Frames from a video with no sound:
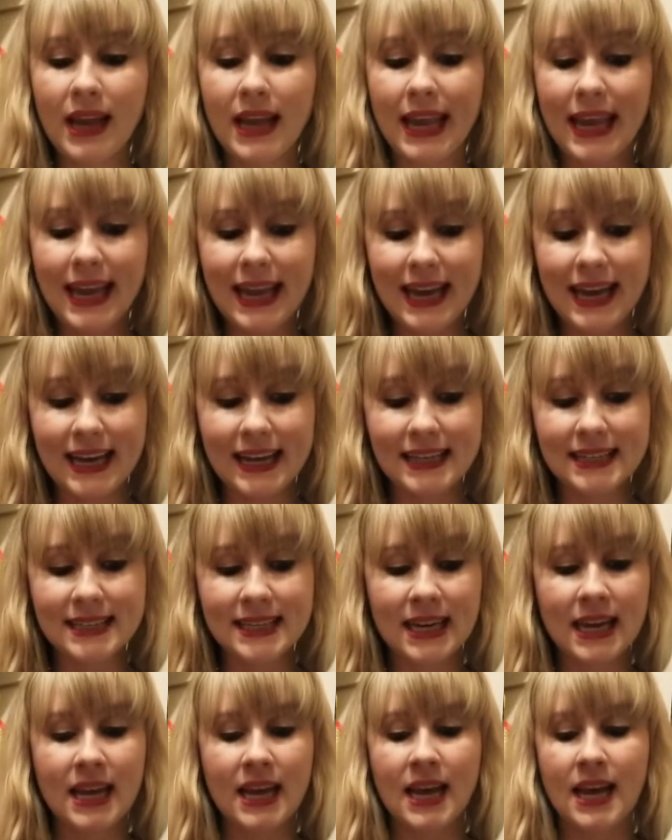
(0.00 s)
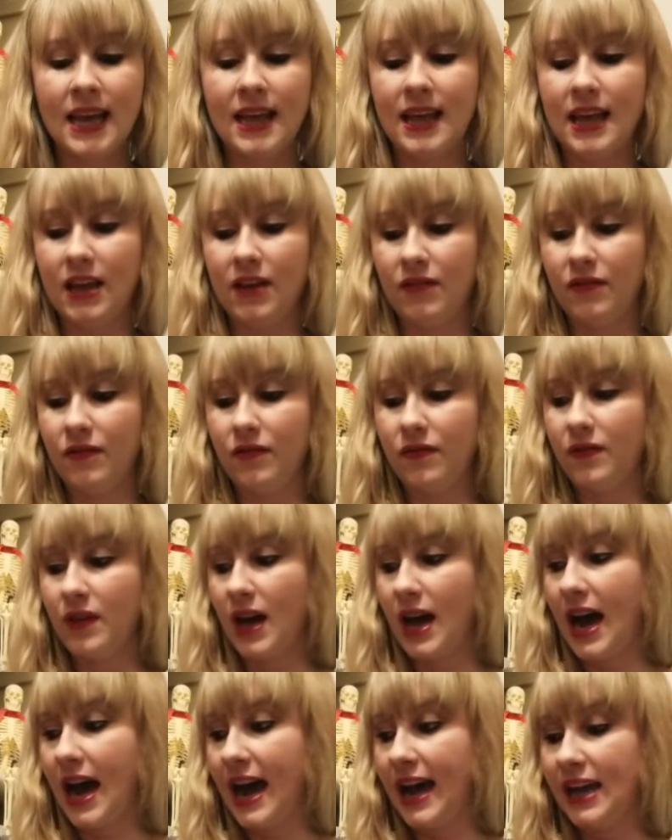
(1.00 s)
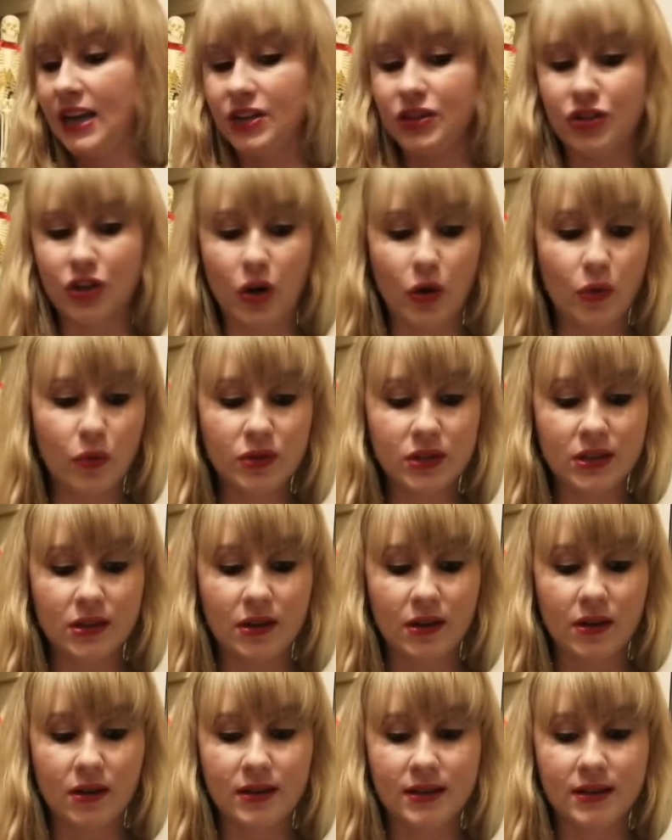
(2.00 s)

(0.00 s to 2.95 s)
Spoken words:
And if I don't